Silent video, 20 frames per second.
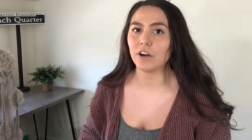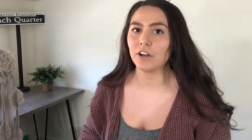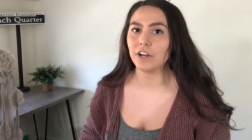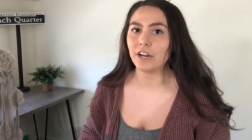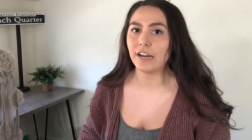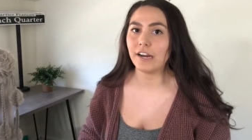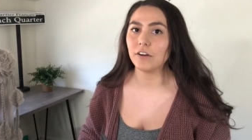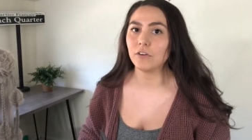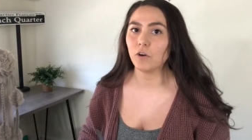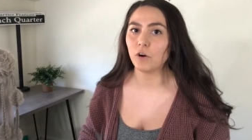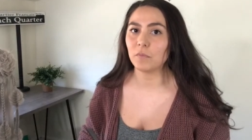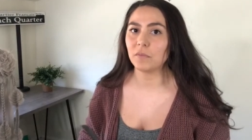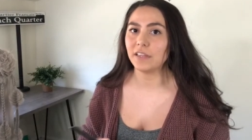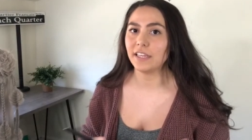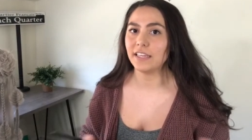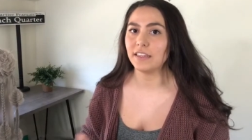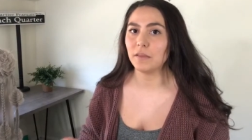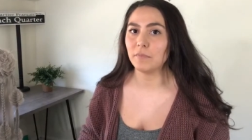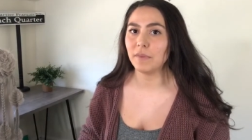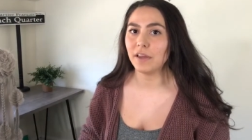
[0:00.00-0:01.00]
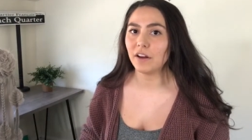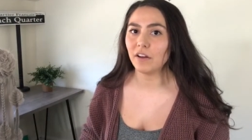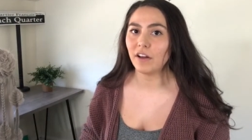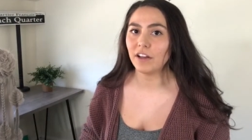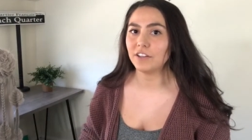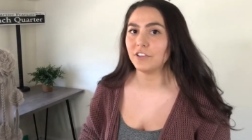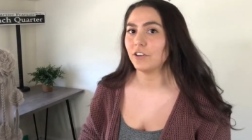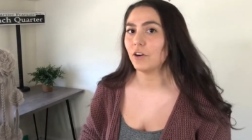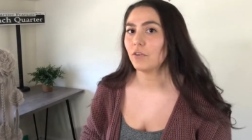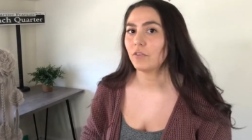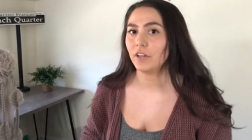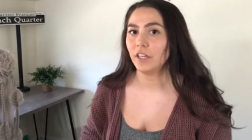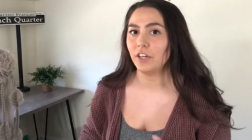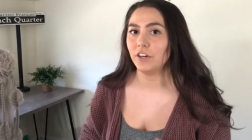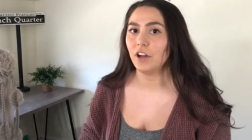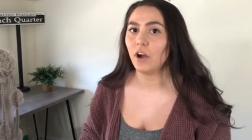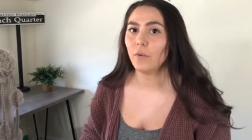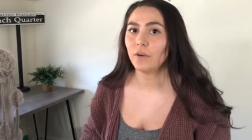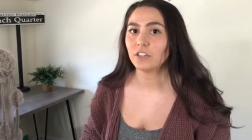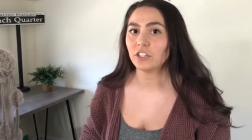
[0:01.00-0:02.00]
your hair normally in the middle and you don't really
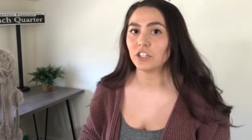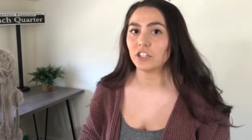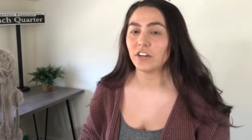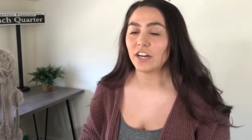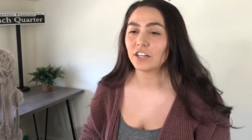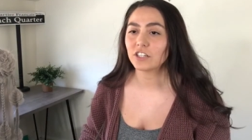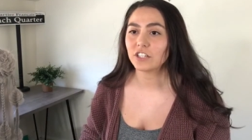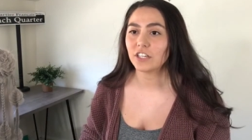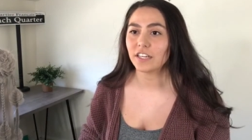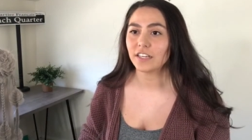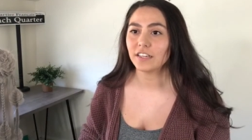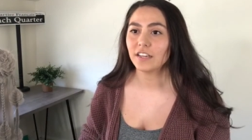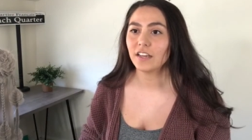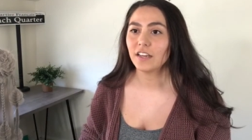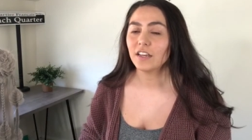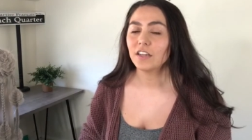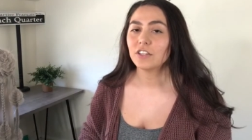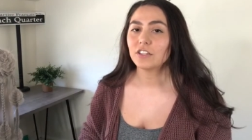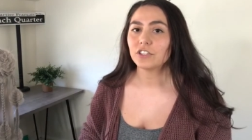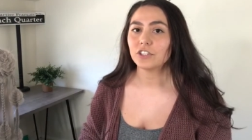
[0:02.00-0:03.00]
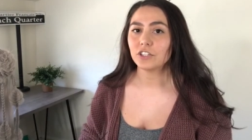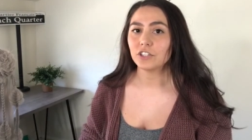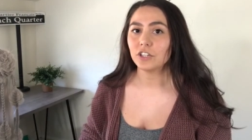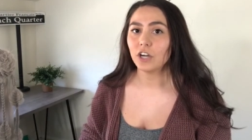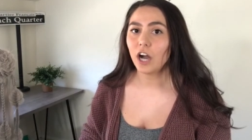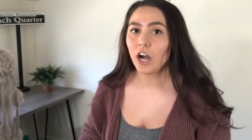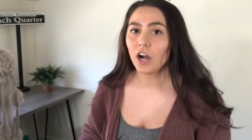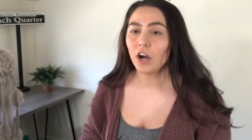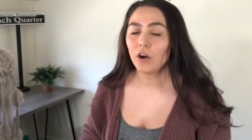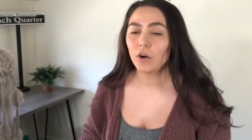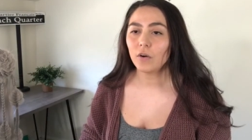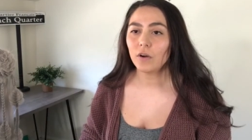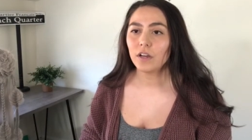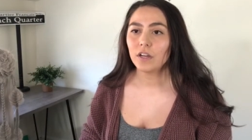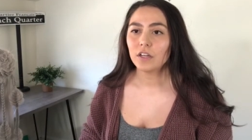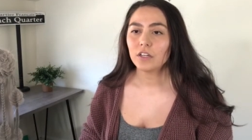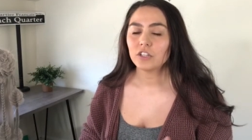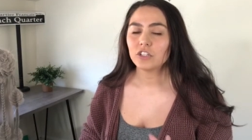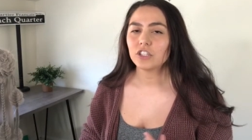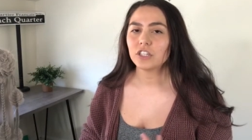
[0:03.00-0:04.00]
know which direction to go,
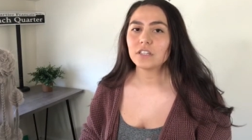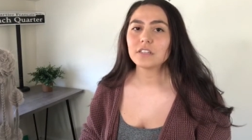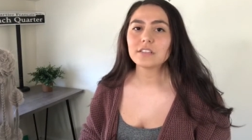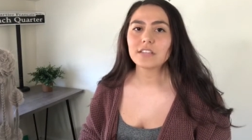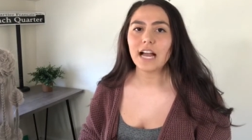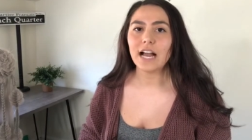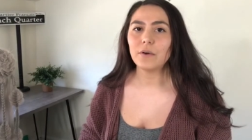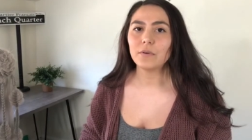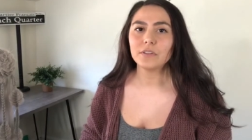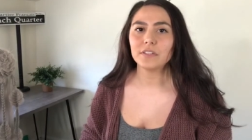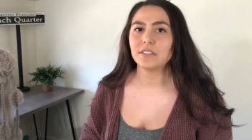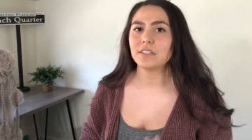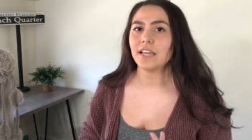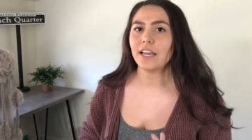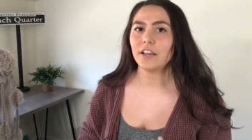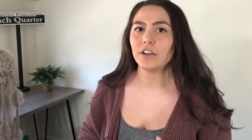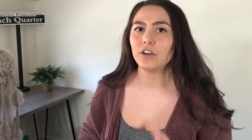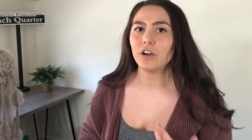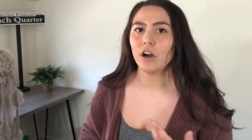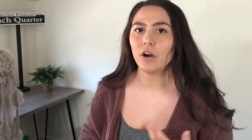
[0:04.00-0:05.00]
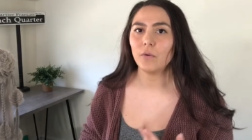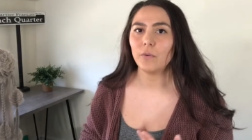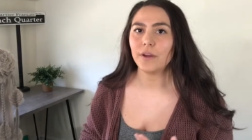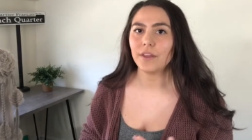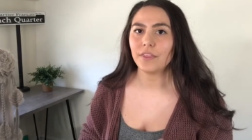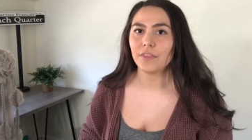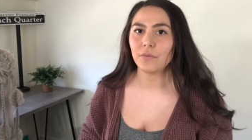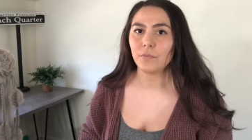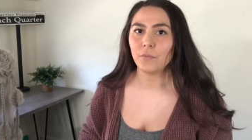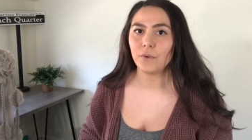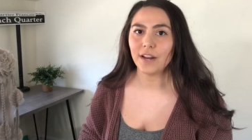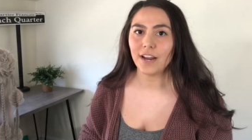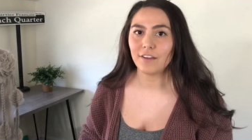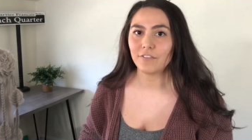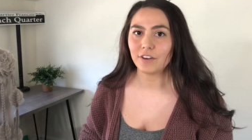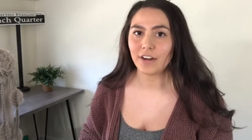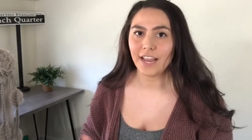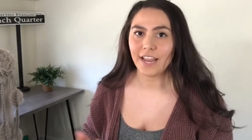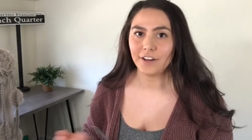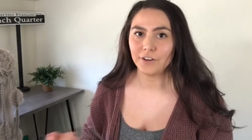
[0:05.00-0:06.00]
just I would say go with
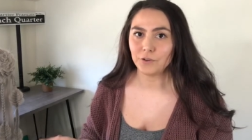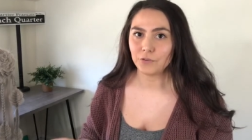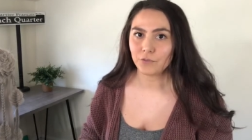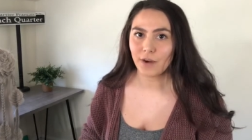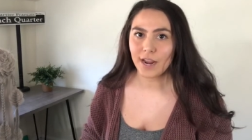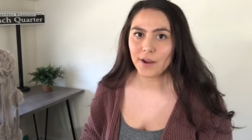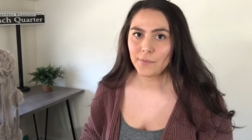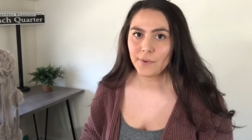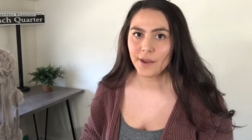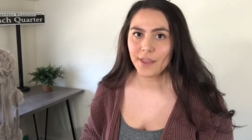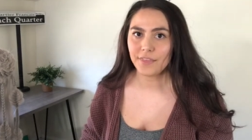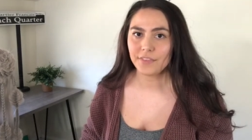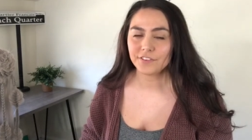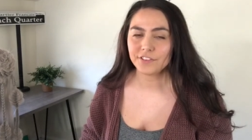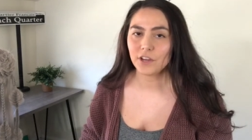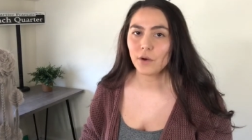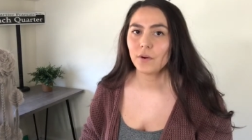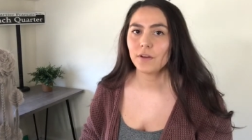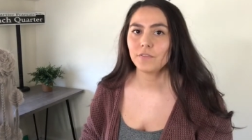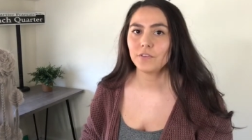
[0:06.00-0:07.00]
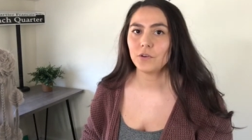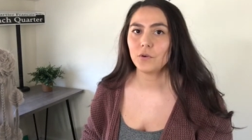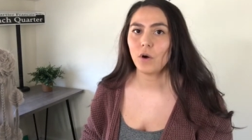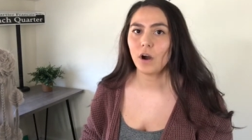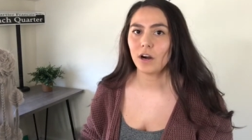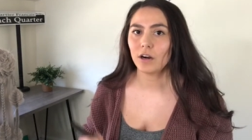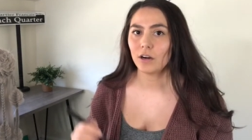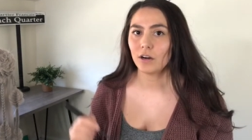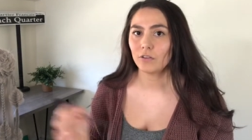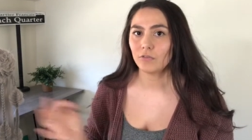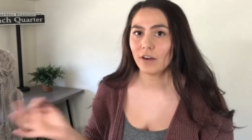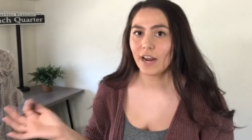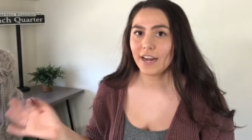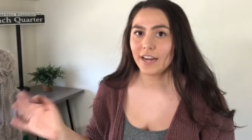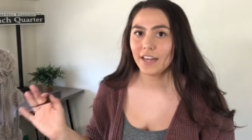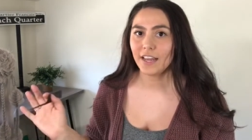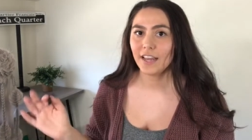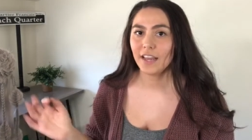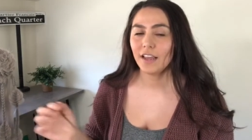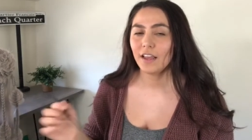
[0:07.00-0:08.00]
whatever hand you write with. So if you are a
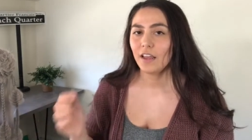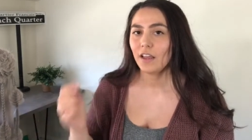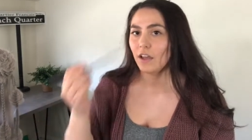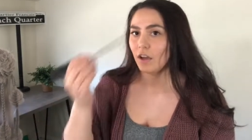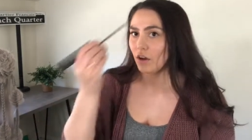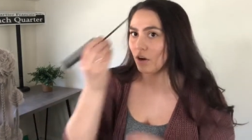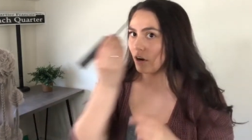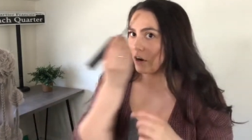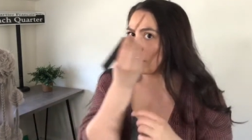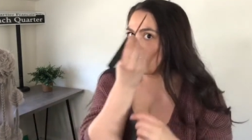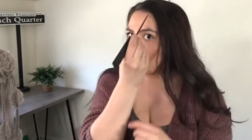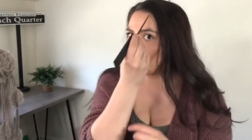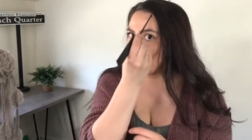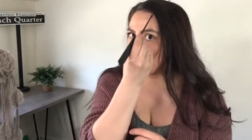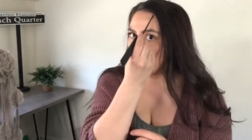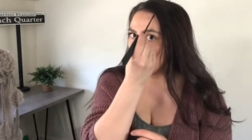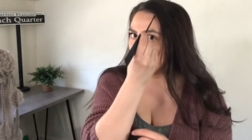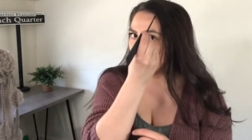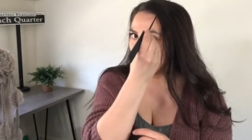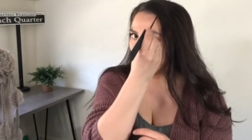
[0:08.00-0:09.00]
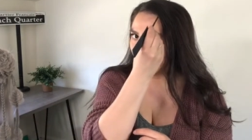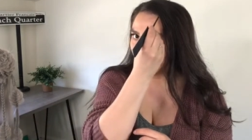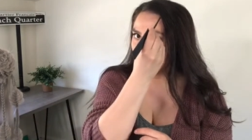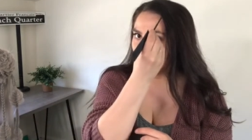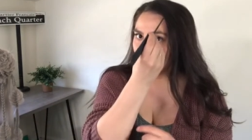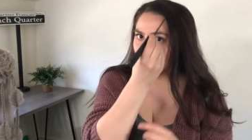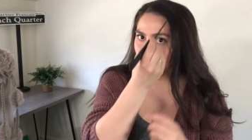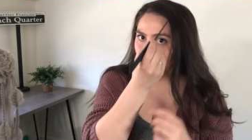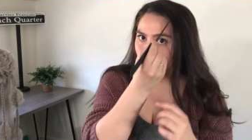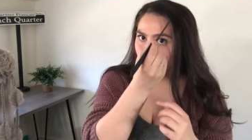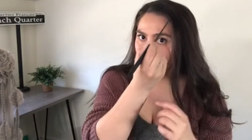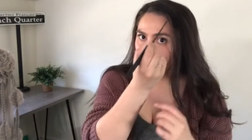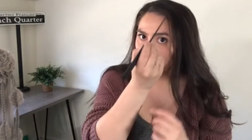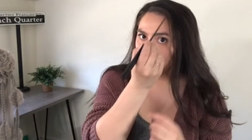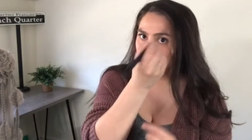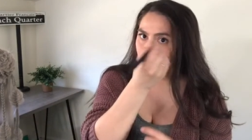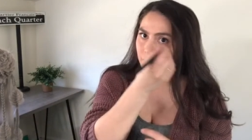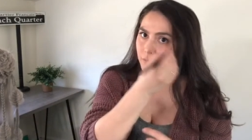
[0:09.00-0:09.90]
righty, go and part your hair and